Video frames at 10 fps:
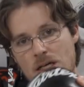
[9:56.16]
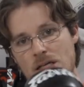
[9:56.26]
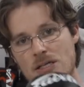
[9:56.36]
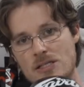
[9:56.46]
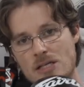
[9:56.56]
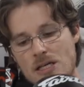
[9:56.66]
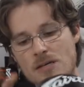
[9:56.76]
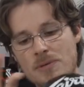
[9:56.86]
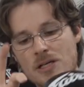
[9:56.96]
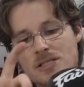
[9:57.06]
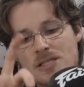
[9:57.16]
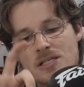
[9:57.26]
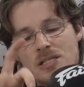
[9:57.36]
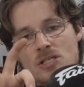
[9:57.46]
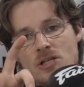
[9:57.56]
you see, because
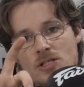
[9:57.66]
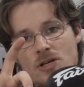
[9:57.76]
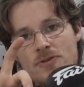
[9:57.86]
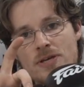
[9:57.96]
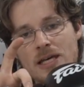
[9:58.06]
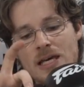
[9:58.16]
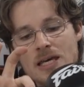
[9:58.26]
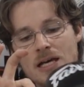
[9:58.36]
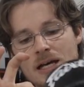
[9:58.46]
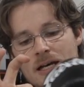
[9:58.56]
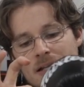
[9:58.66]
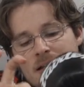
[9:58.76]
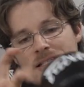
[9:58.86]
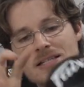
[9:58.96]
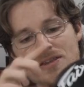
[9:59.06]
this is not so thick here,
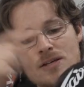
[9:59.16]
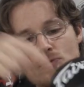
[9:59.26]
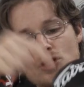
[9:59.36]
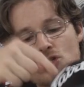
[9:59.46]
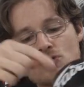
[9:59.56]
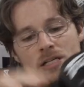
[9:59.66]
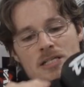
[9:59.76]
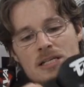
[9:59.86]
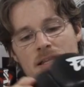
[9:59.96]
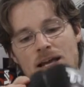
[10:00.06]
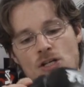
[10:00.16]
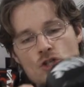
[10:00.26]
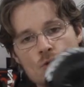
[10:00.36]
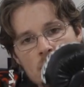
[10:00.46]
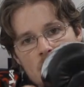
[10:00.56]
there's nothing restricting that
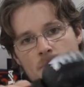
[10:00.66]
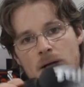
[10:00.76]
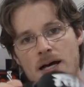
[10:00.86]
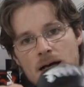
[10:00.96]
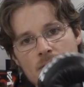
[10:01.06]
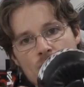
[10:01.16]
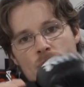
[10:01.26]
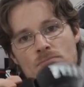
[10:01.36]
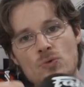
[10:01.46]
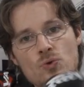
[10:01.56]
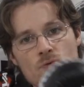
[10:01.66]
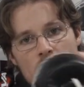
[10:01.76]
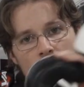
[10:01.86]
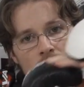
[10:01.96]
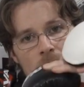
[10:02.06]
joint part from
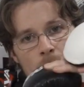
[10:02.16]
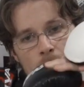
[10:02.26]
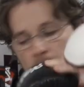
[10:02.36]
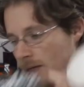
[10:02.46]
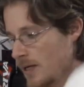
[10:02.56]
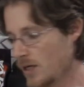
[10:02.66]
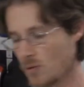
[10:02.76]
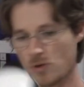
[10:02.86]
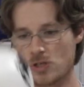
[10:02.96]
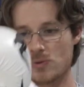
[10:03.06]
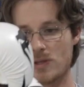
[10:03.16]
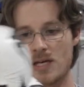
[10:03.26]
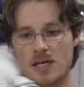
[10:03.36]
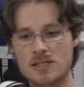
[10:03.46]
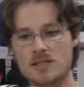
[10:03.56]
moving up. Whereas with
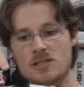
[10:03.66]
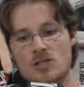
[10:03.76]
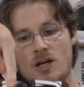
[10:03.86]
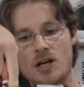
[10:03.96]
this, it's got a